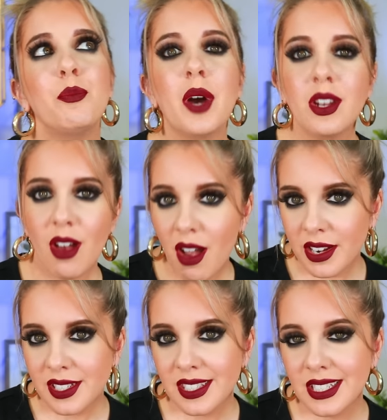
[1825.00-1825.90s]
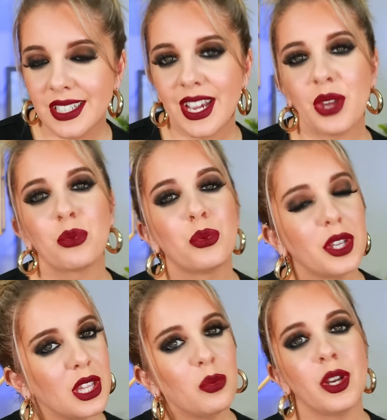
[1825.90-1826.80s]
but honestly, I
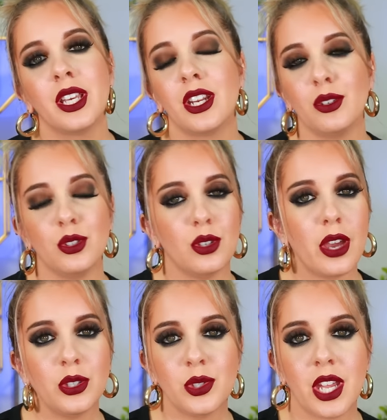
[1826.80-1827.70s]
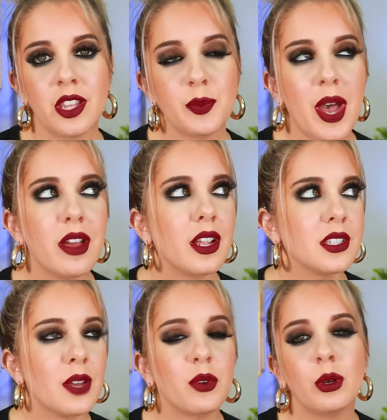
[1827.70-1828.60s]
really wouldn't get in, uh, use out of this palette
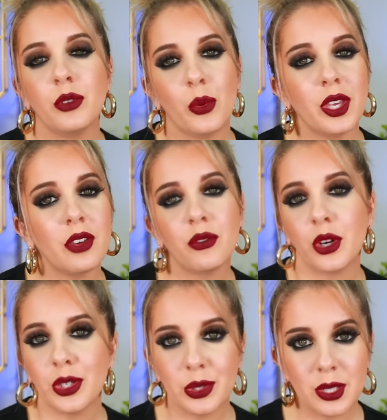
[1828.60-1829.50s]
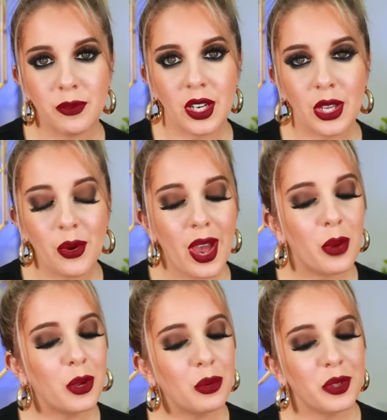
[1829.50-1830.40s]
except for reviewing it for a YouTube video.
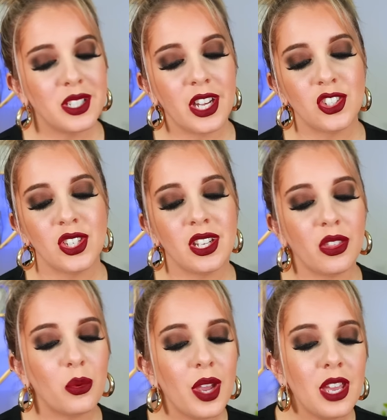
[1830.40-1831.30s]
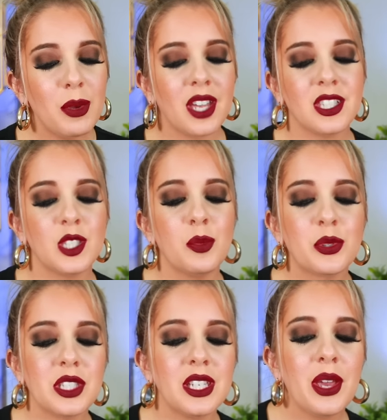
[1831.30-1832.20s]
I wouldn't really touch it any other way because it's
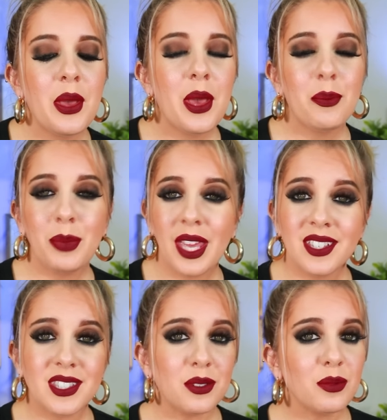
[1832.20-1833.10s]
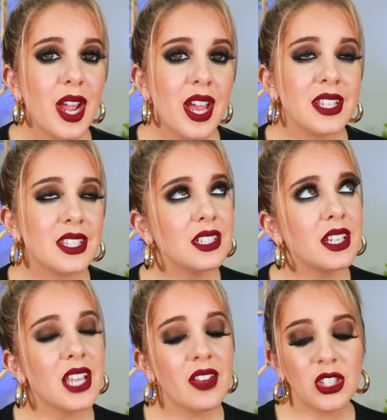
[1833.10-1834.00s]
mostly pinks and reds and
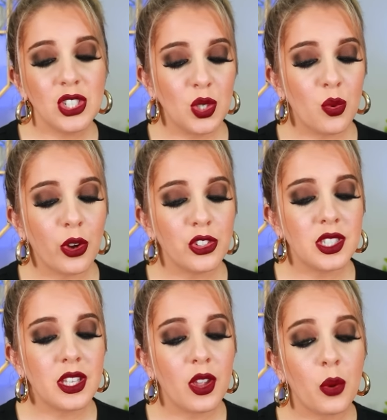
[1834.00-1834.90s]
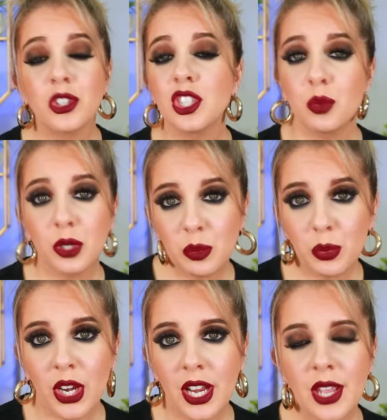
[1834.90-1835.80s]
does have like two oranges in there, which is really
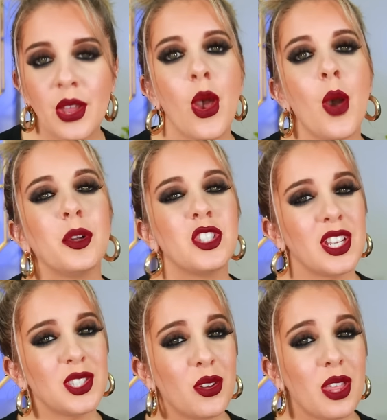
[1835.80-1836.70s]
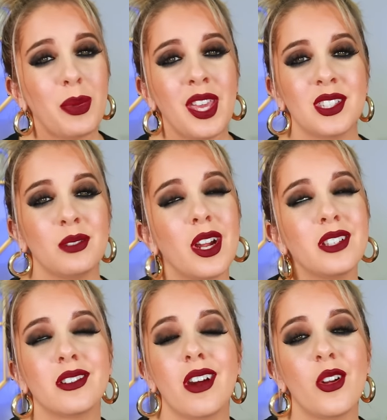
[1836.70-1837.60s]
pretty. But you guys know that pinks and
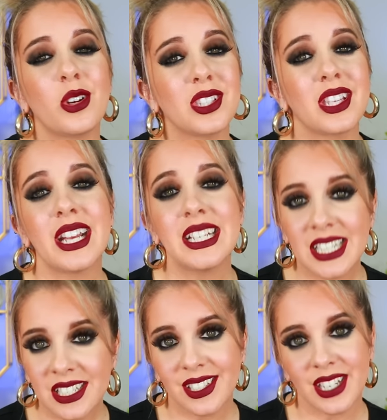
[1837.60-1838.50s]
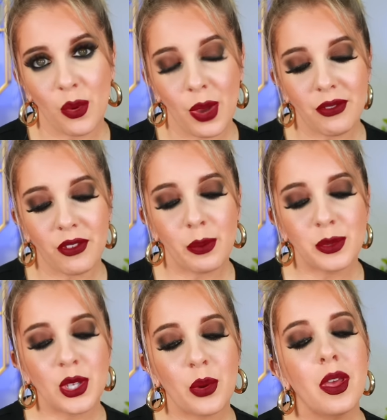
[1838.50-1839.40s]
reds are colors that I tend to stay away from.
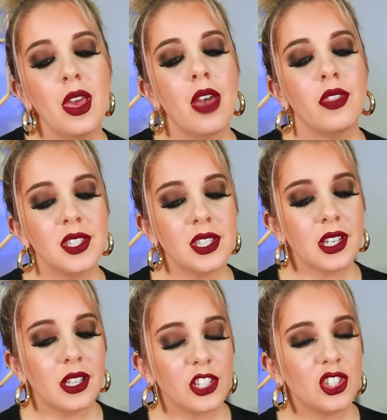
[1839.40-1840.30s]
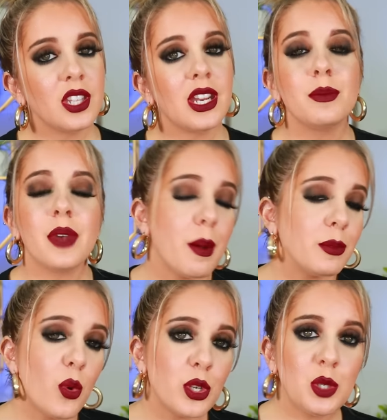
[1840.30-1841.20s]
So this is a collection that I'm,
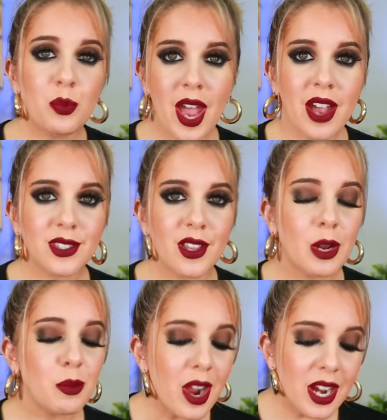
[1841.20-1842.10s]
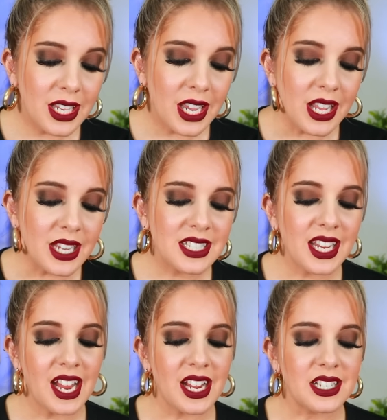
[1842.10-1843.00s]
I'm going to pass on. I'm not going to get it.
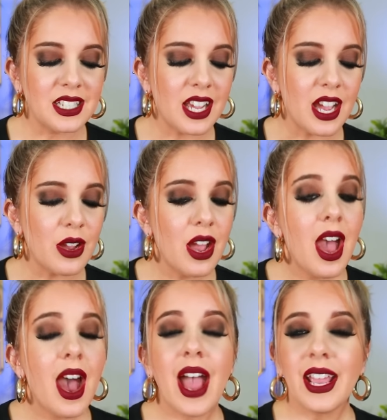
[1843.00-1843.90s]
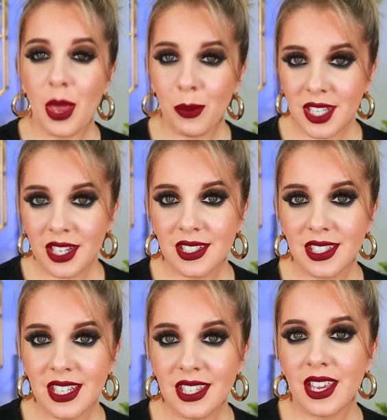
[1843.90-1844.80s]
And uh, I am excited to
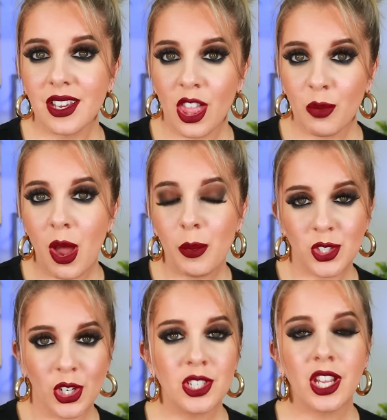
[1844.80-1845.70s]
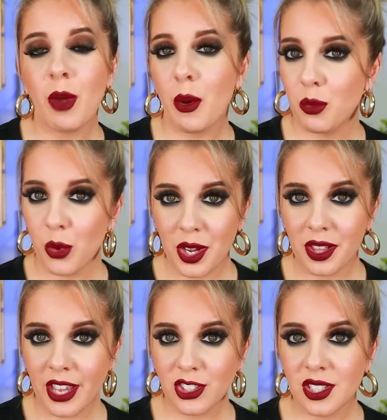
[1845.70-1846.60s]
see that ColourPop is starting to come out with more
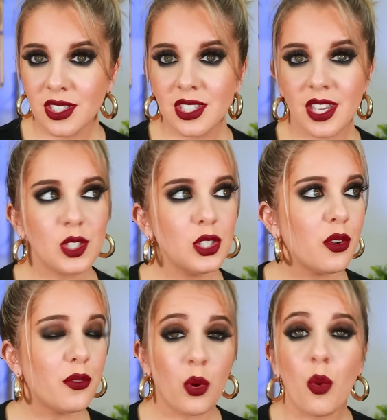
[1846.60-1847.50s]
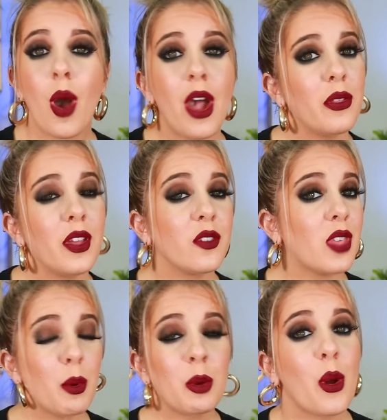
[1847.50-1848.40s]
collections because, you know, for a while there,
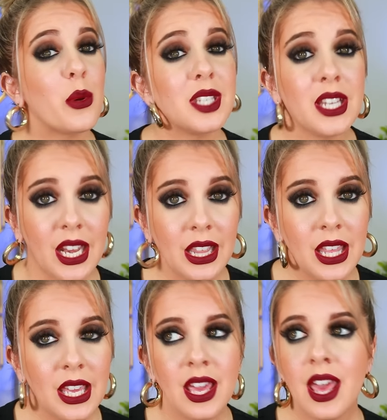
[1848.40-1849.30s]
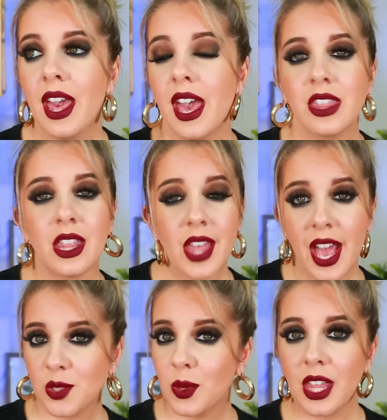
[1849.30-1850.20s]
they weren't posting anything. And then
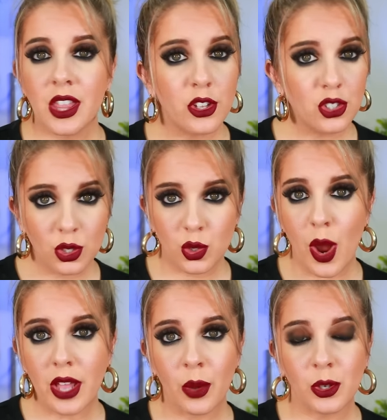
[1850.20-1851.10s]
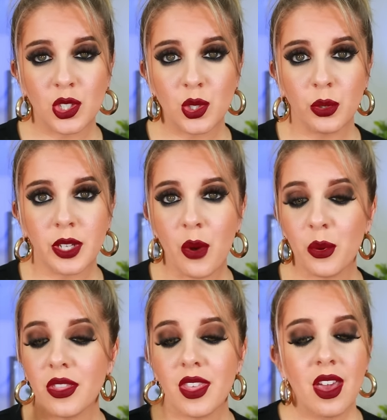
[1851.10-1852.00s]
last week they launched their Twilight, which I sold out
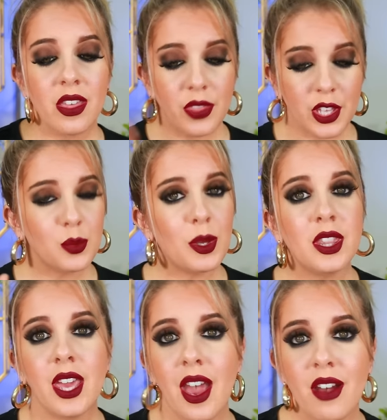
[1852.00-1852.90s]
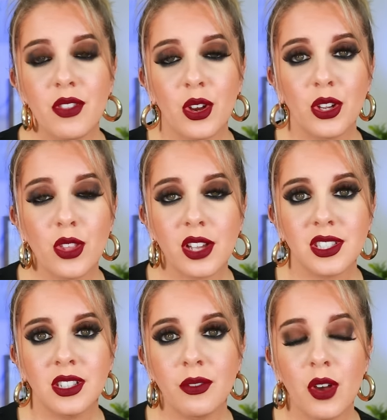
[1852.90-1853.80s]
with. This week they have their
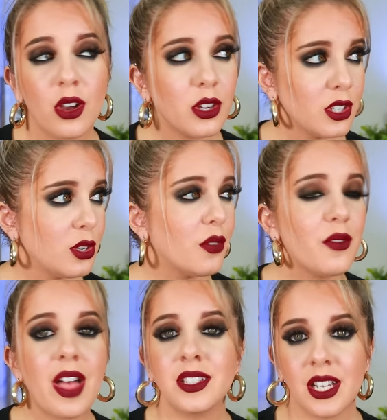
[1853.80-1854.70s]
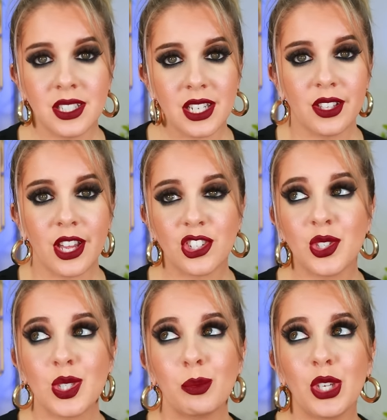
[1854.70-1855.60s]
Lost in Love, you know, Valentine's Day
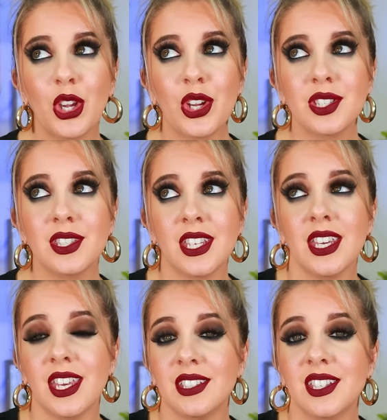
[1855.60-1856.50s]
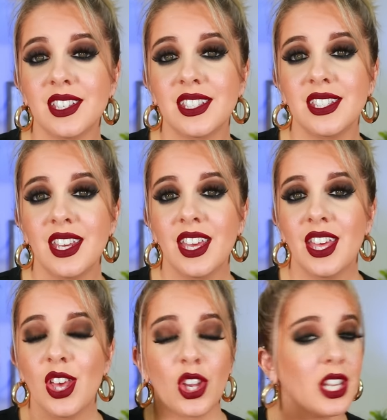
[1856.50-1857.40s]
collection. So I'm curious to see, is this
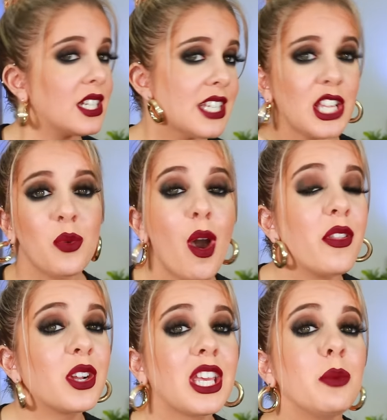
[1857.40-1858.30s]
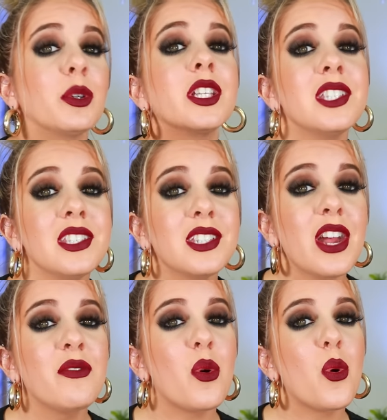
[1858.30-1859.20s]
going to continue on? They're going to keep releasing
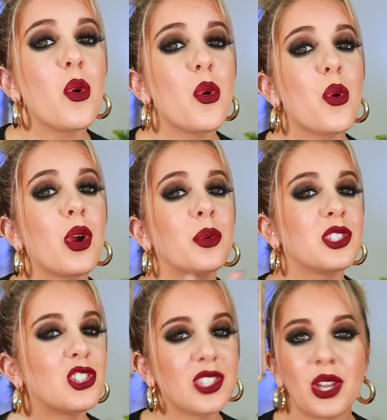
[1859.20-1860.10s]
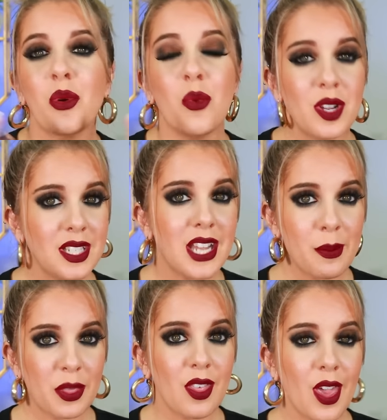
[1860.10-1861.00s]
stuff or was it just like a
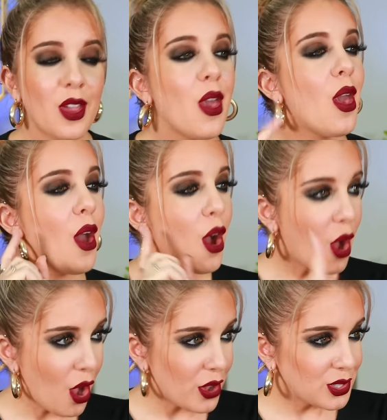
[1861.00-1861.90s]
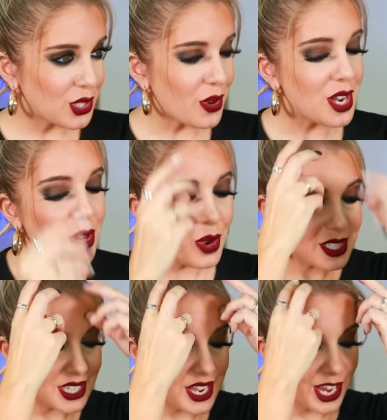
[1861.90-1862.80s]
one-time thing? Also, I know I
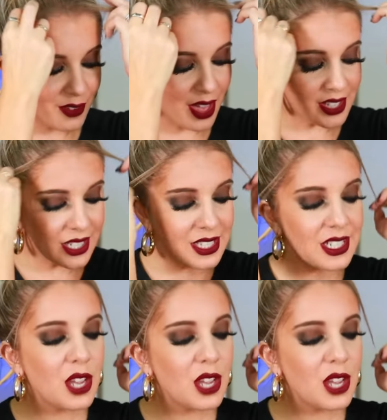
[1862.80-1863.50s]
said I hate Valentine's